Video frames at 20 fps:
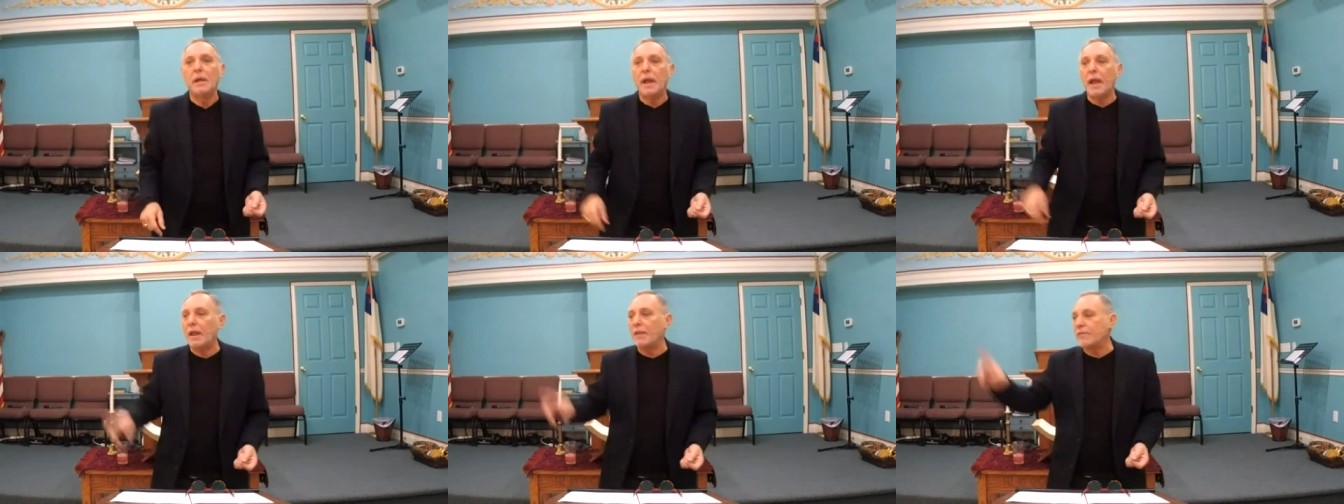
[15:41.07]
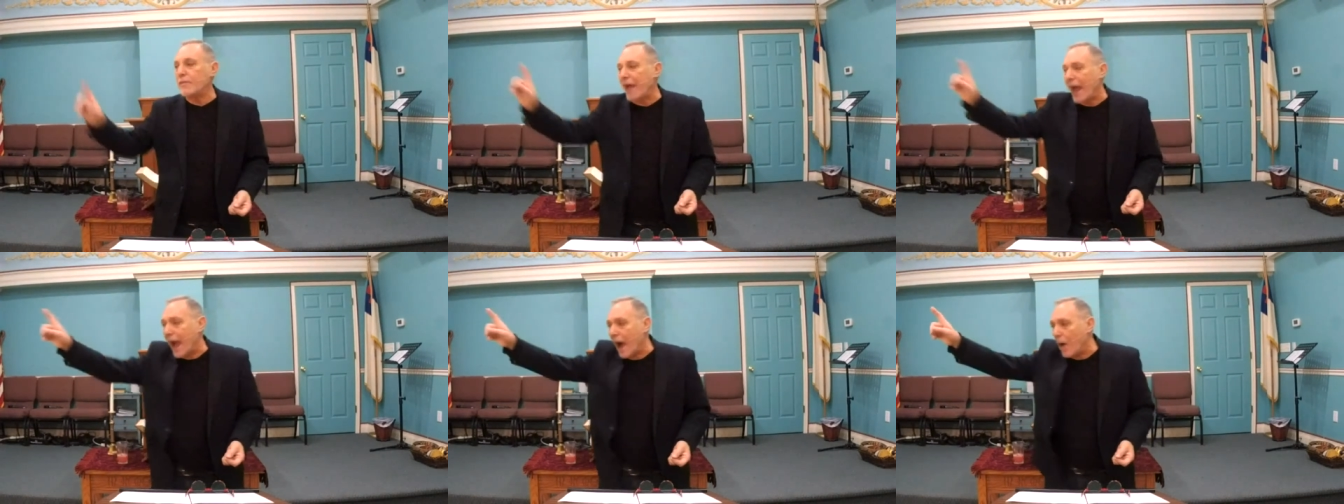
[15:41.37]

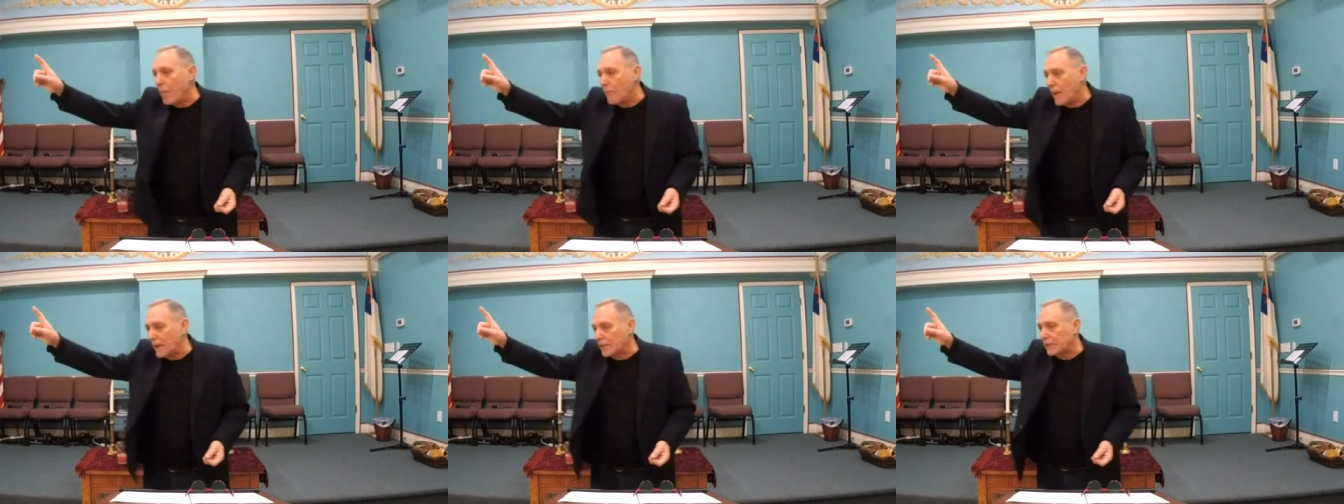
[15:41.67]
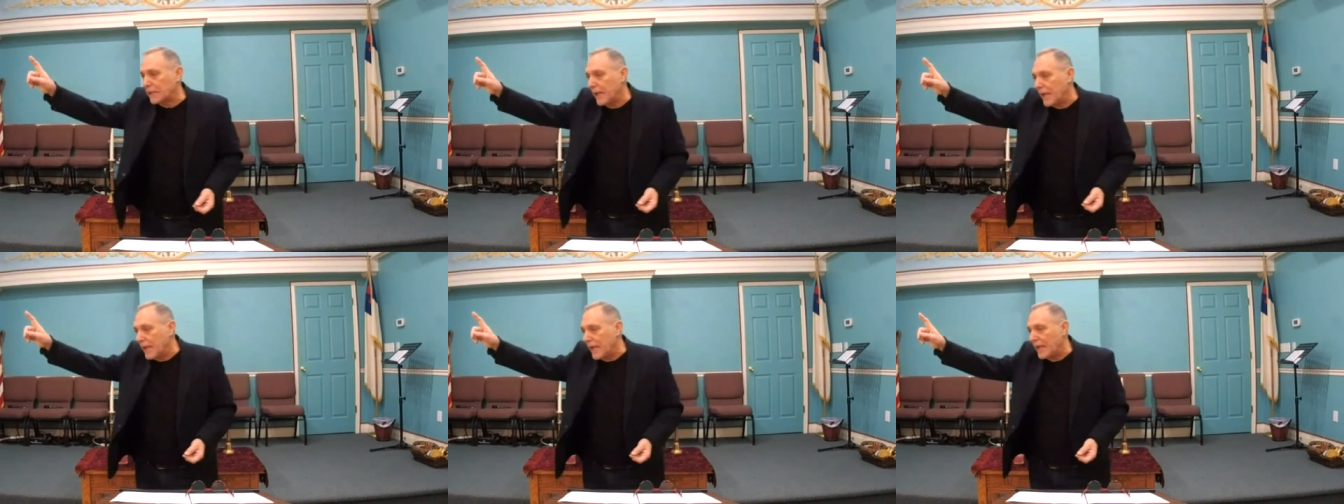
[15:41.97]
And thou,
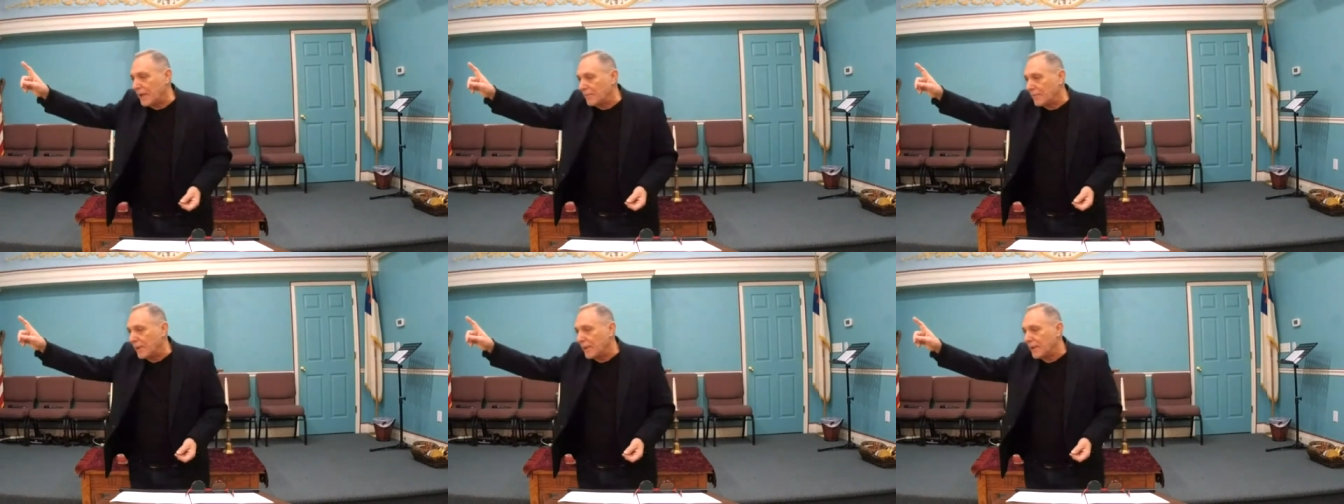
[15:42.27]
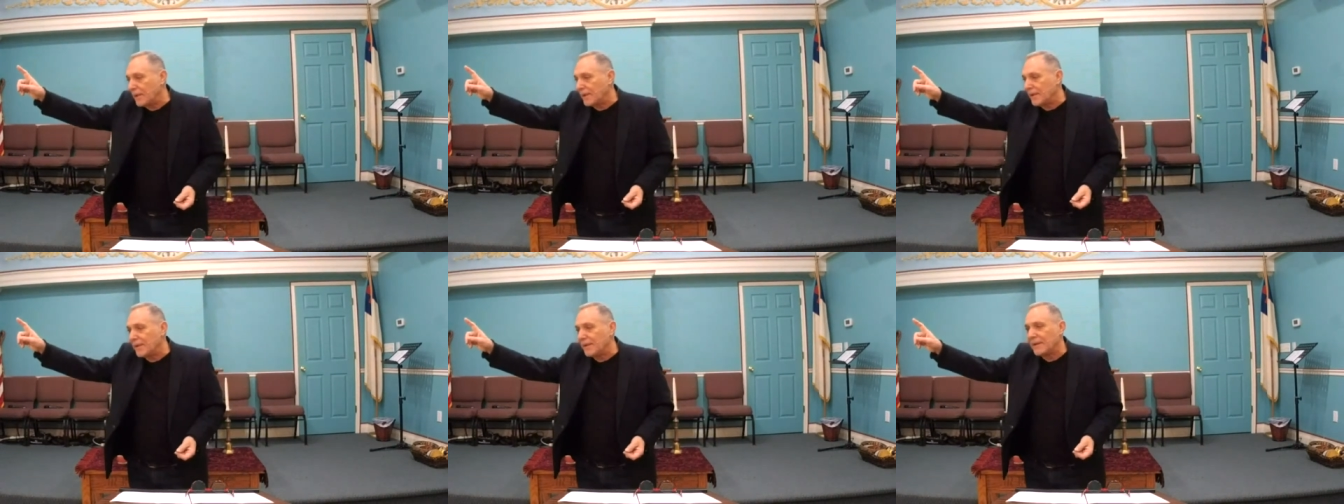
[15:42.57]
Bethlehem,
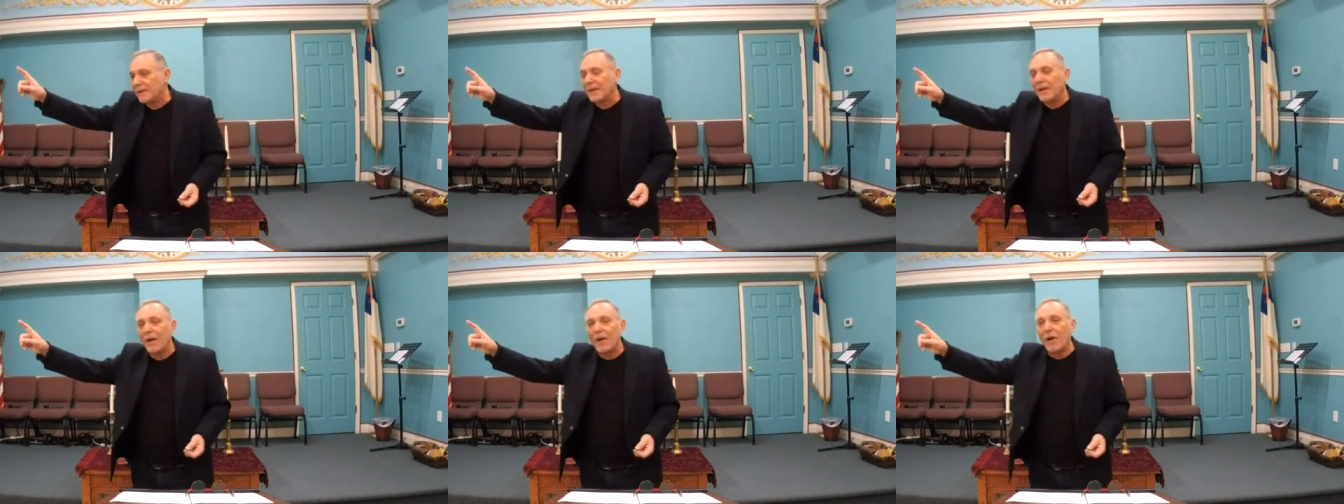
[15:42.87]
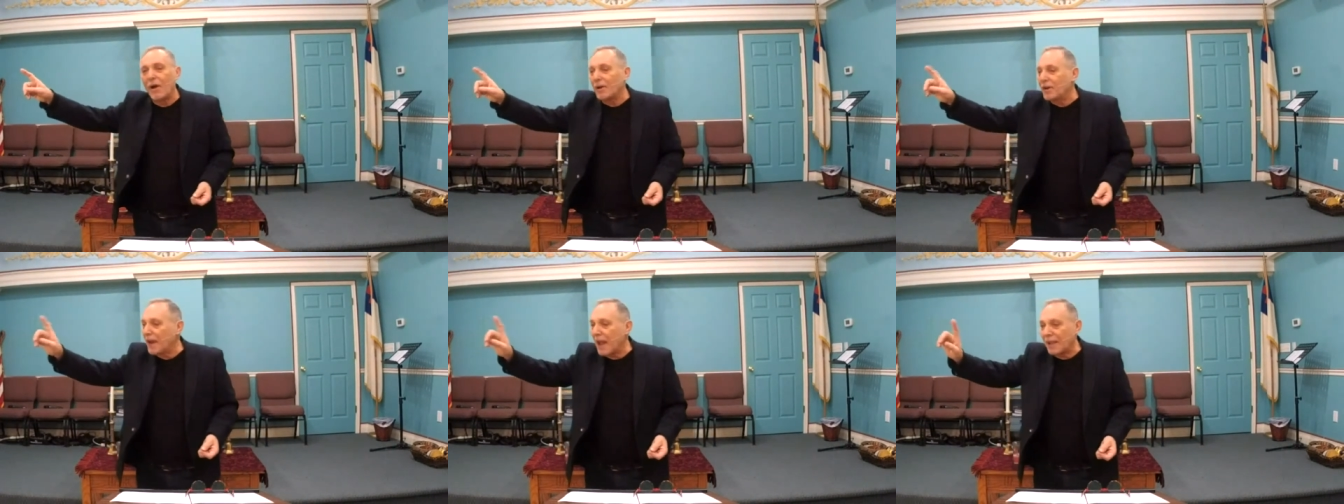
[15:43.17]

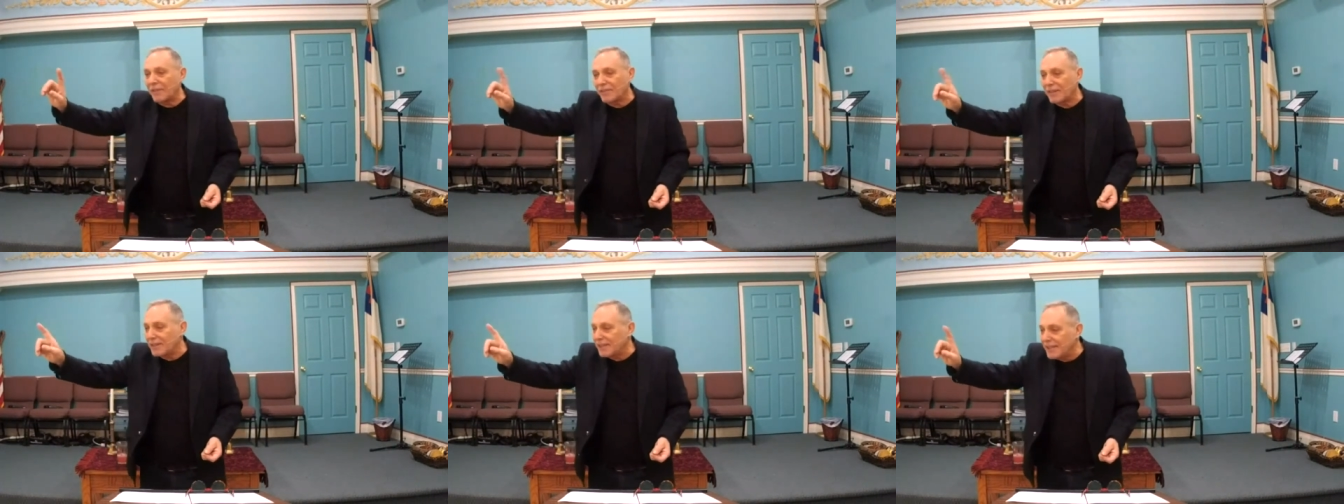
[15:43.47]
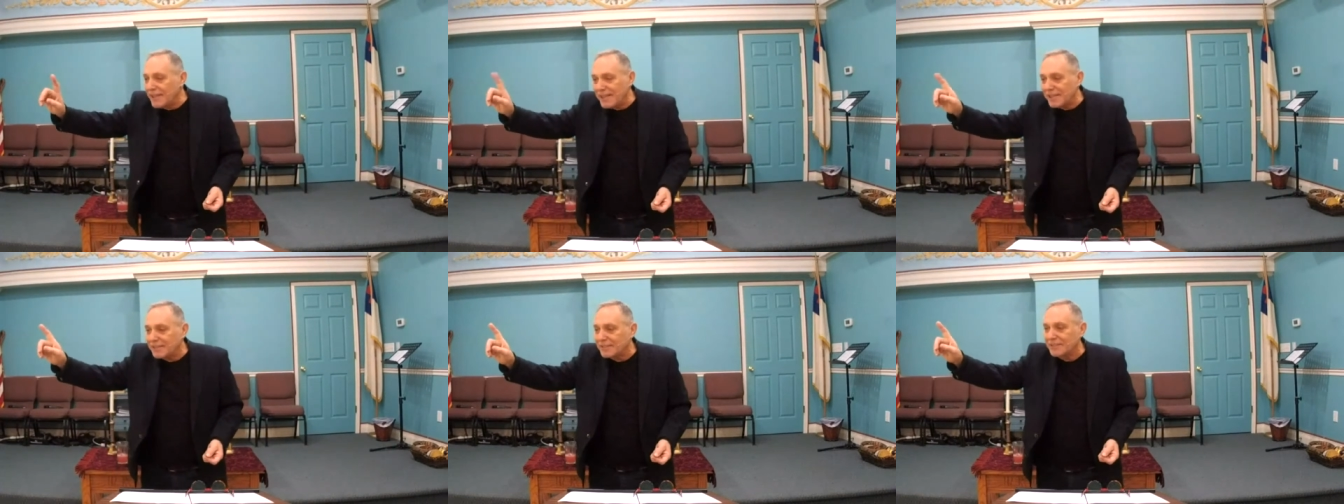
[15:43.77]
are not the
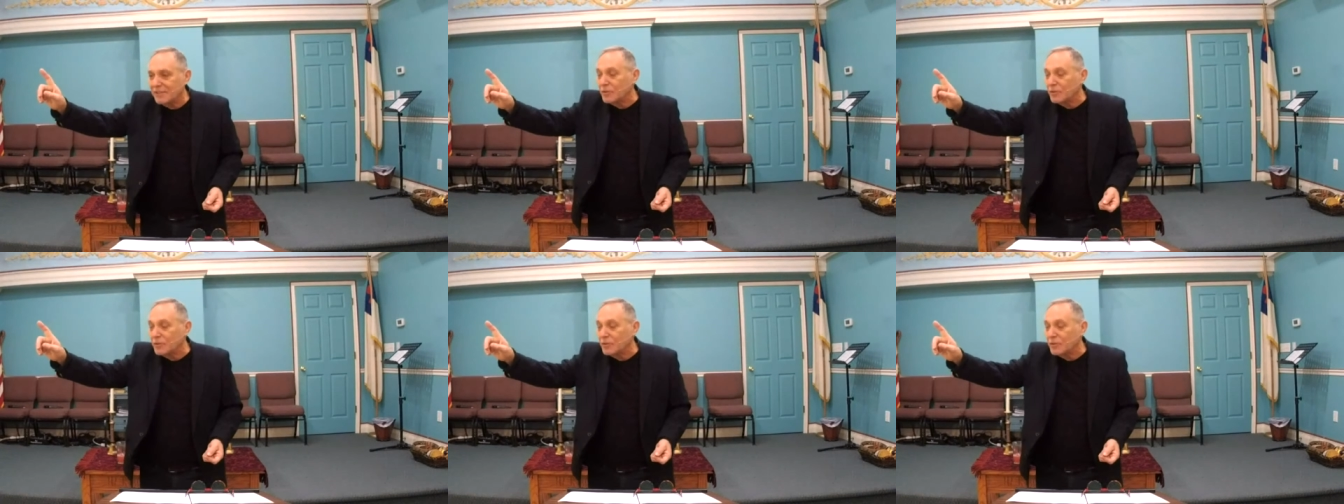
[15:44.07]
least.